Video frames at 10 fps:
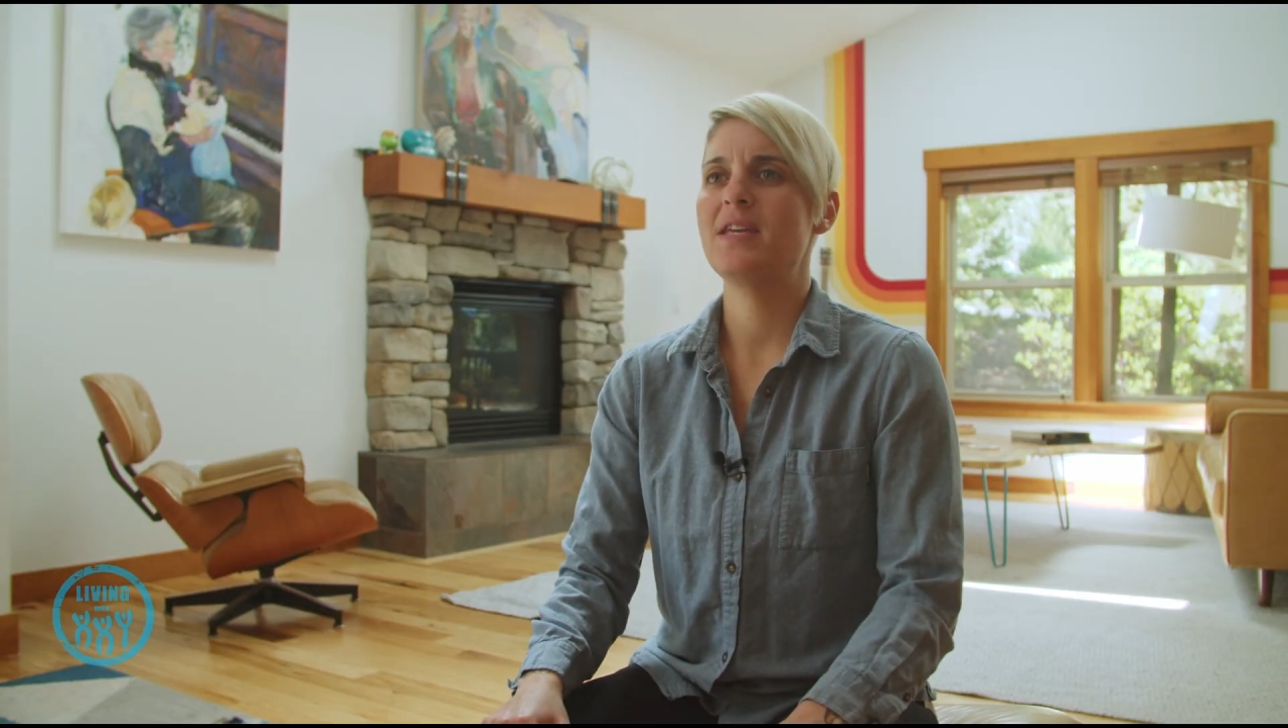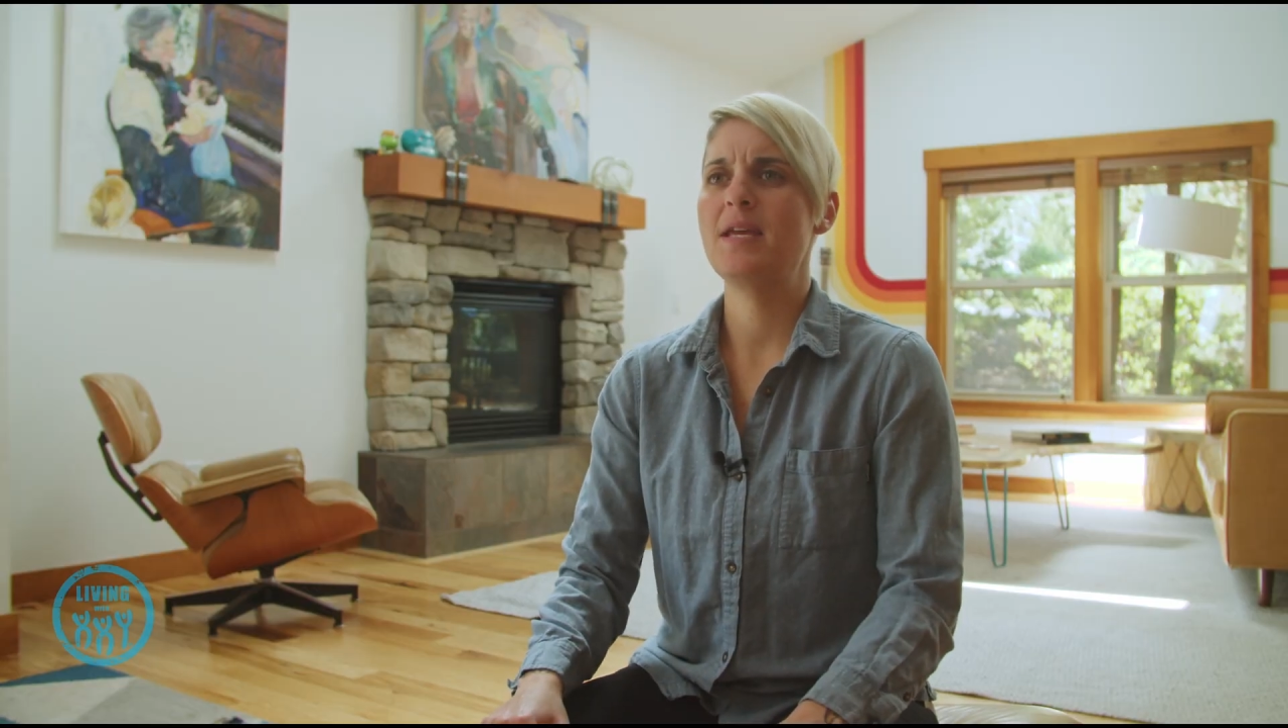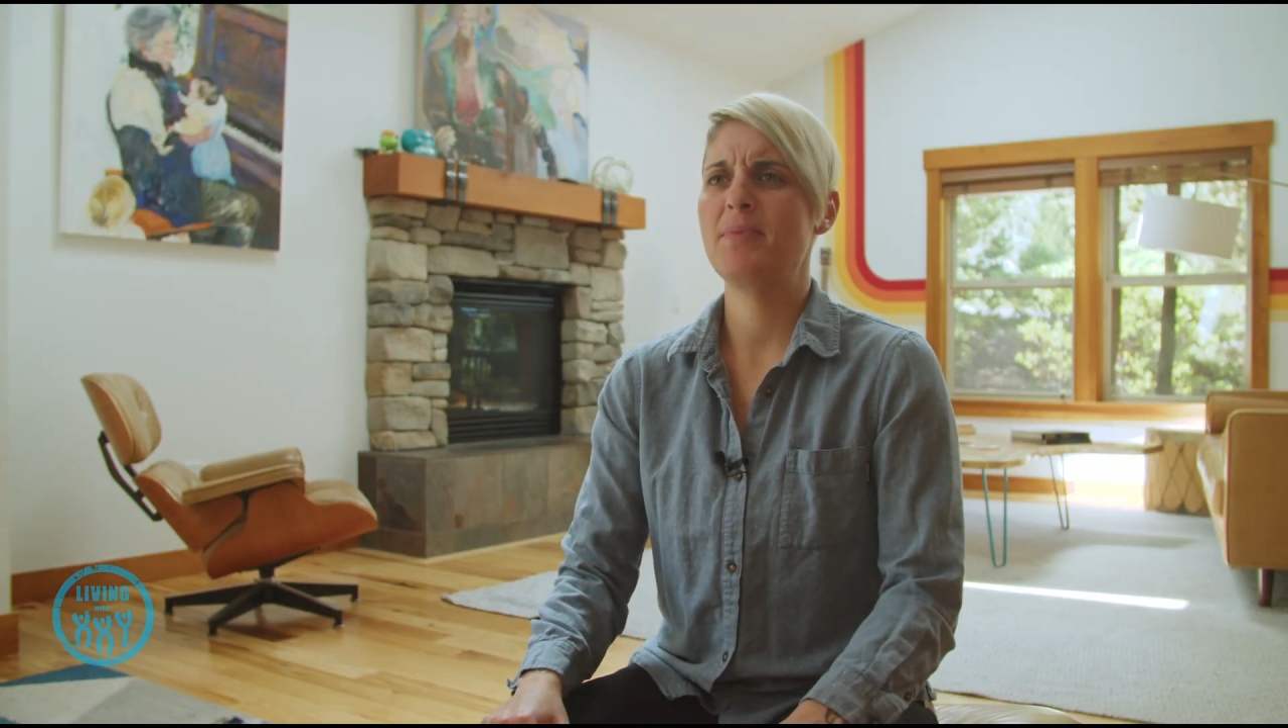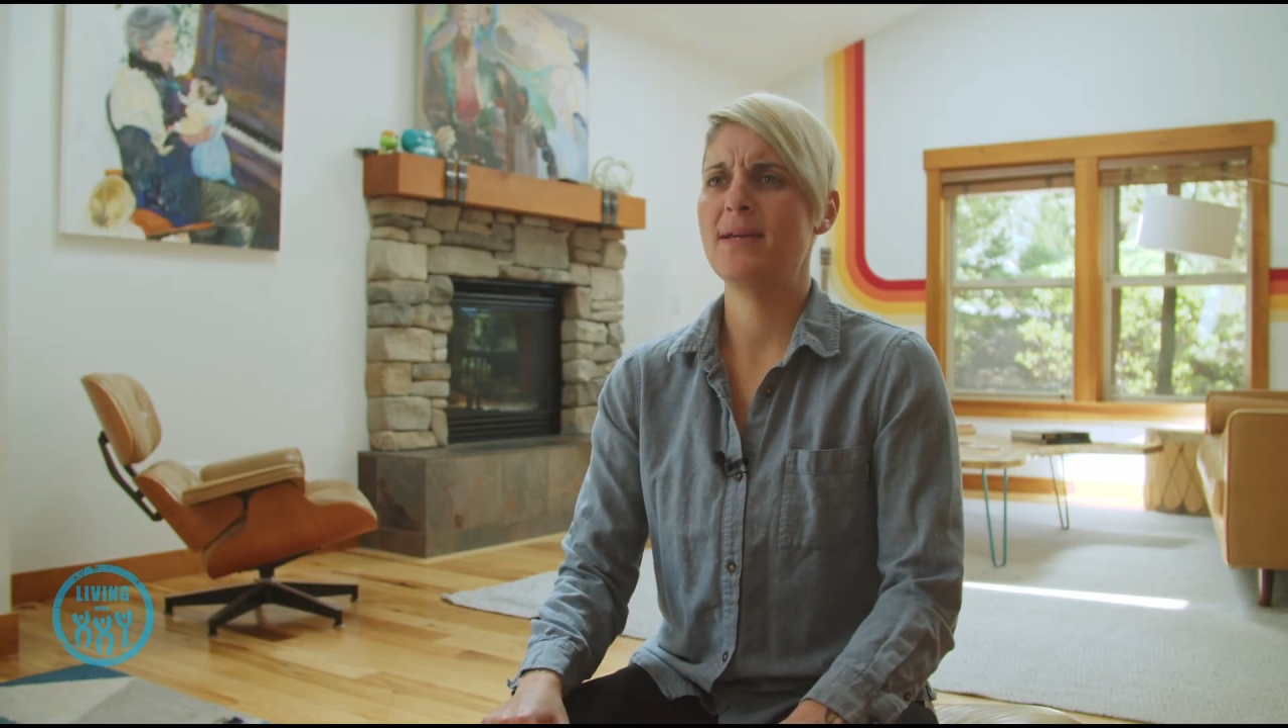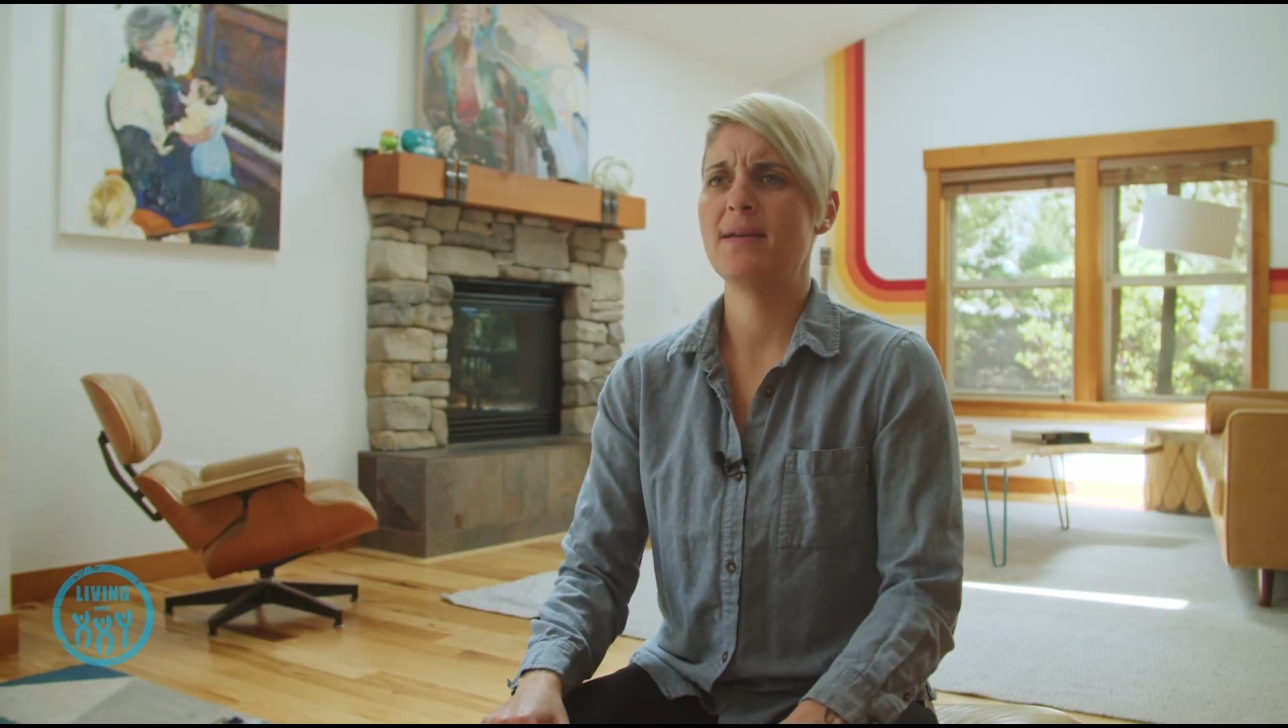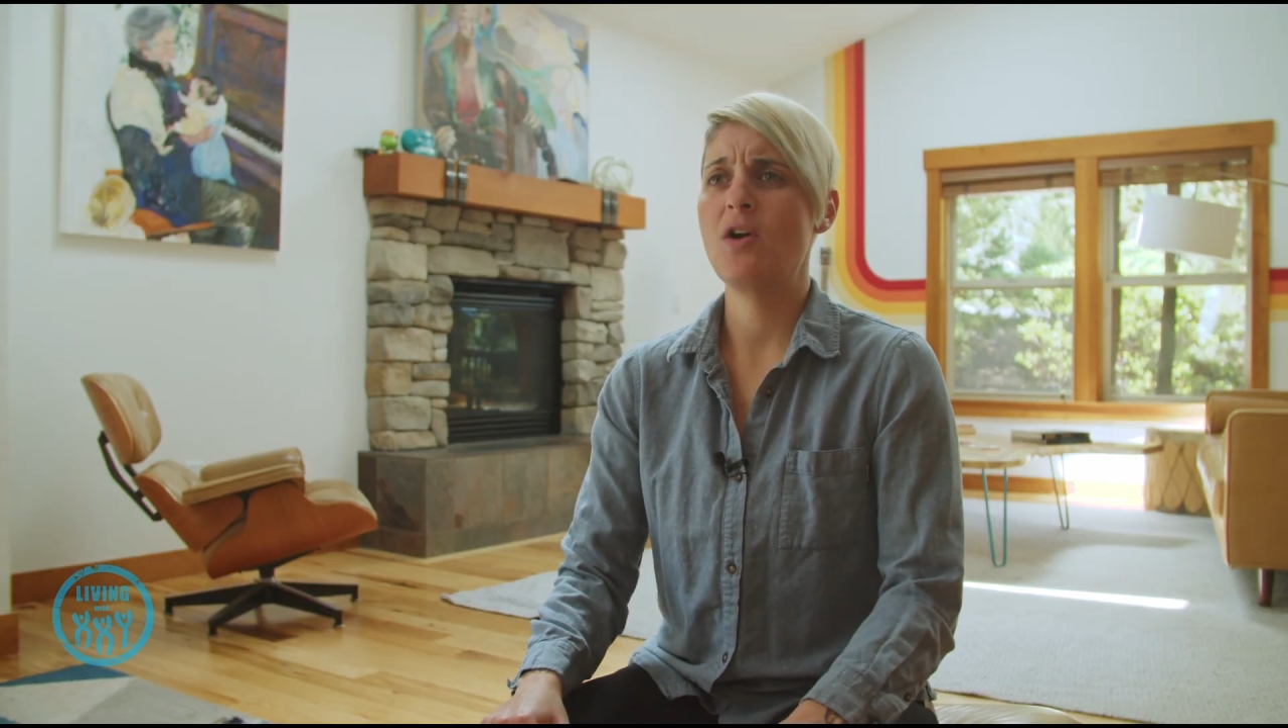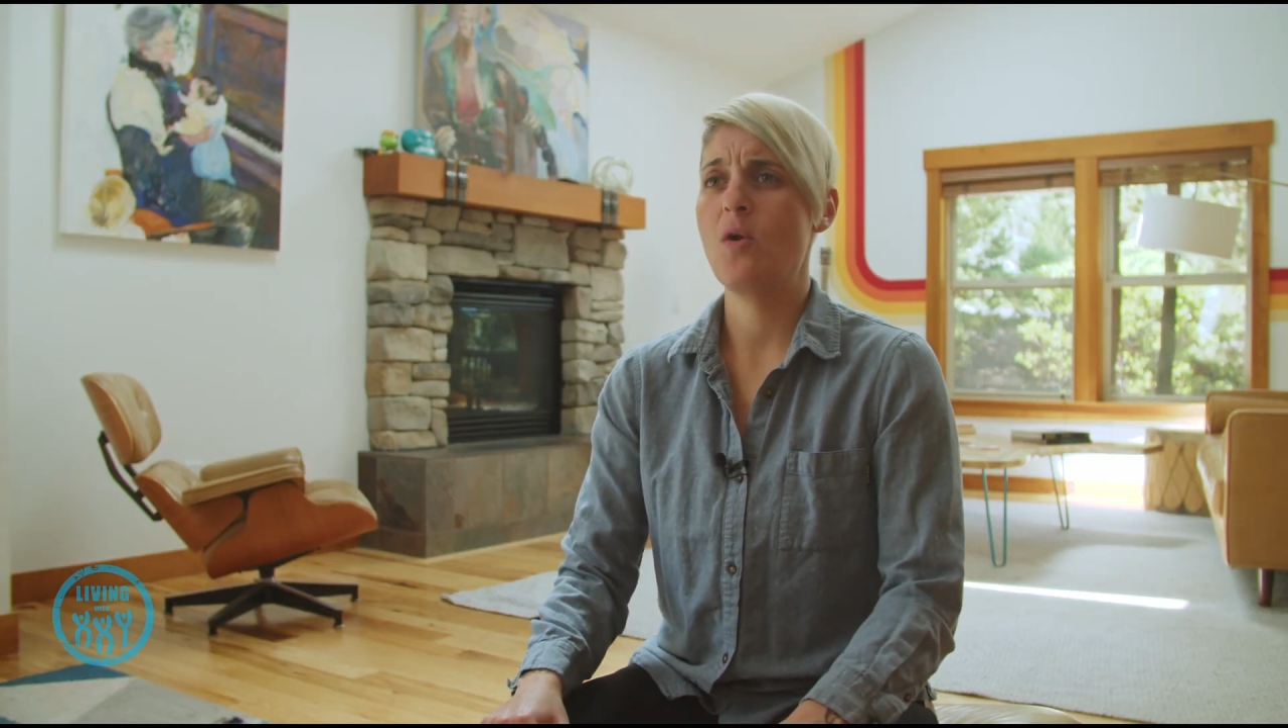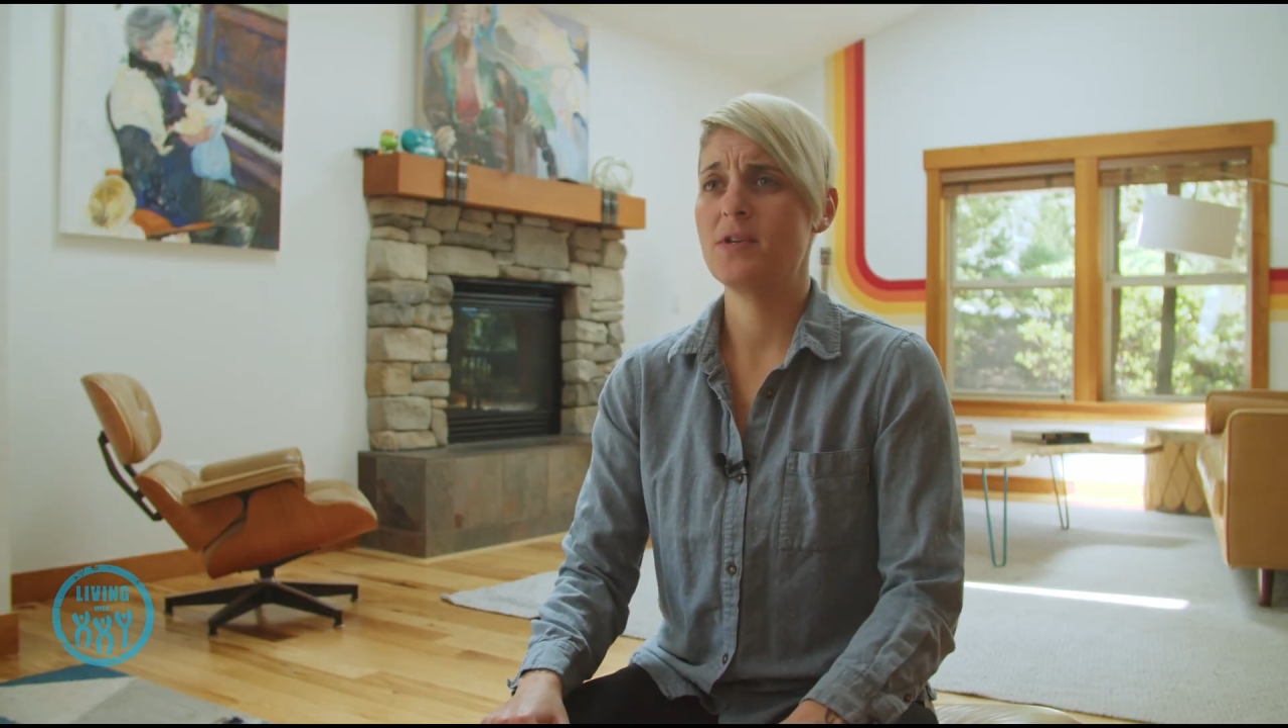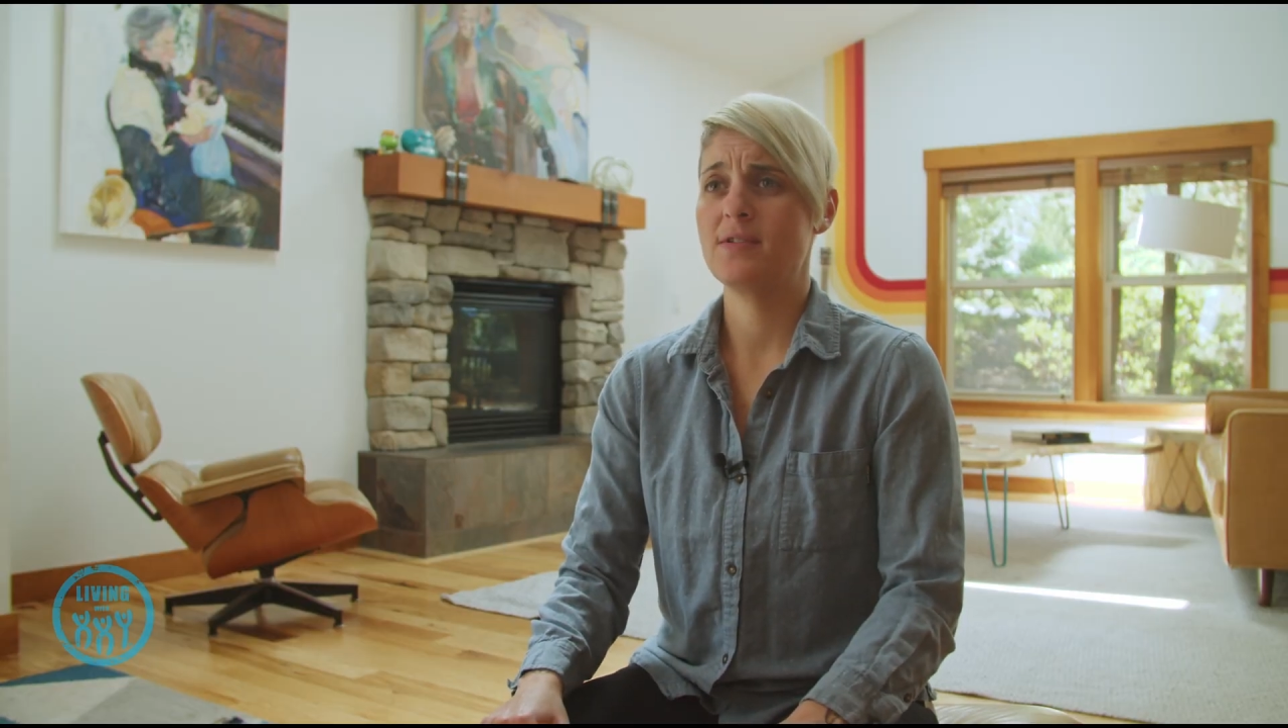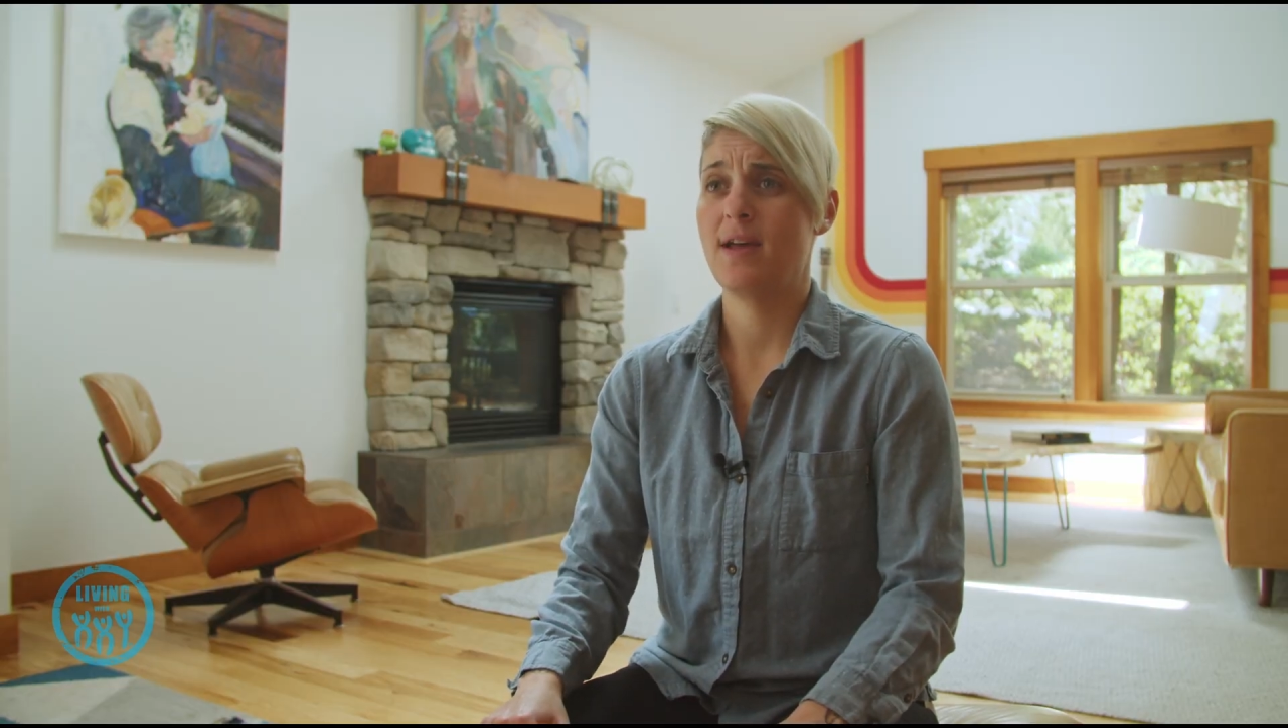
keeping Koa's